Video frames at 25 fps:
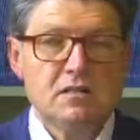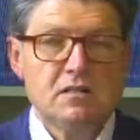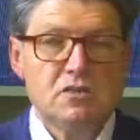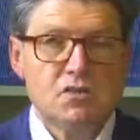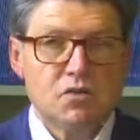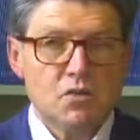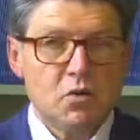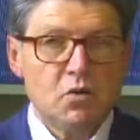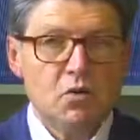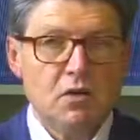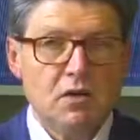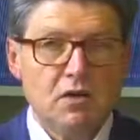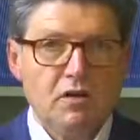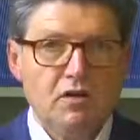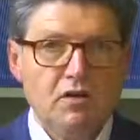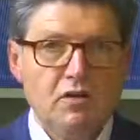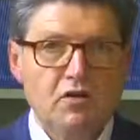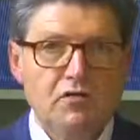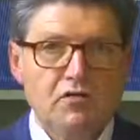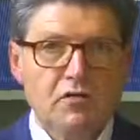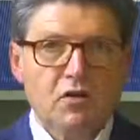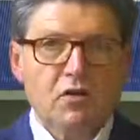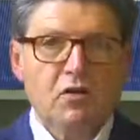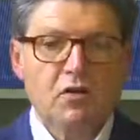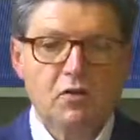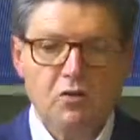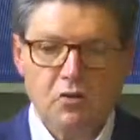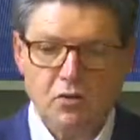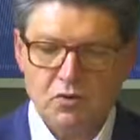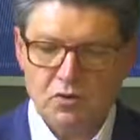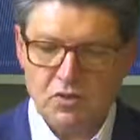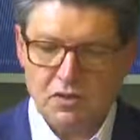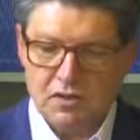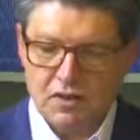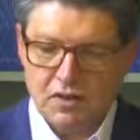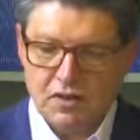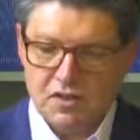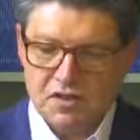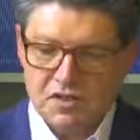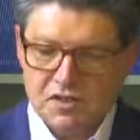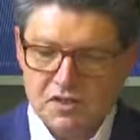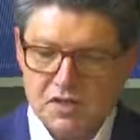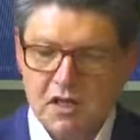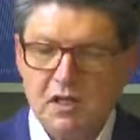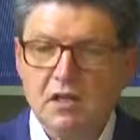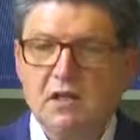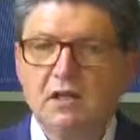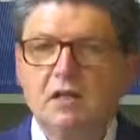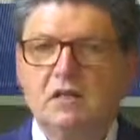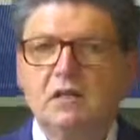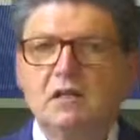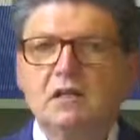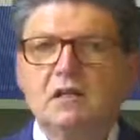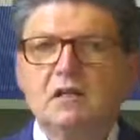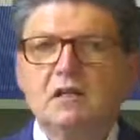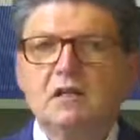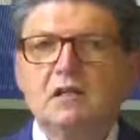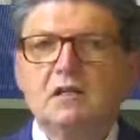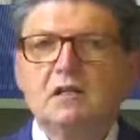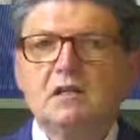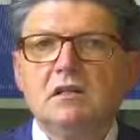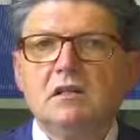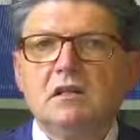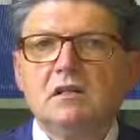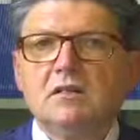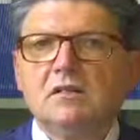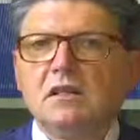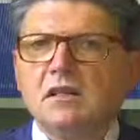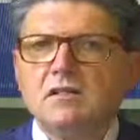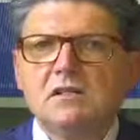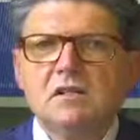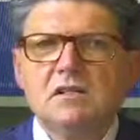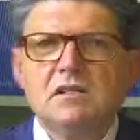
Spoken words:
We don't want life as a whole. We only want the bits we like.